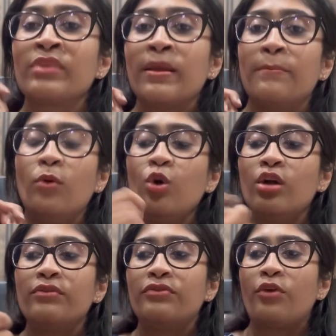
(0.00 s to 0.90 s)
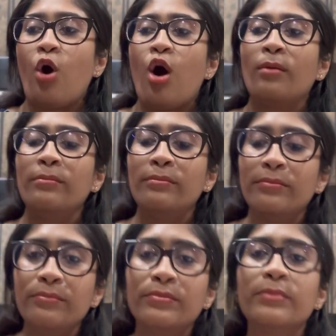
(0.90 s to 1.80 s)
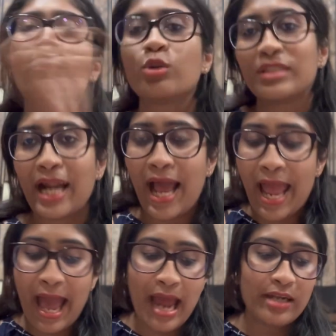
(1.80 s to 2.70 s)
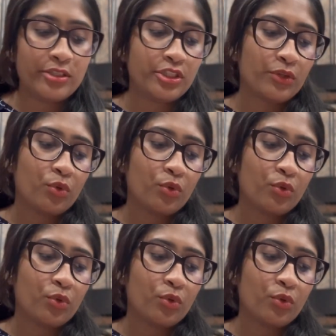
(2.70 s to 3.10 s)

book from the books that I had. So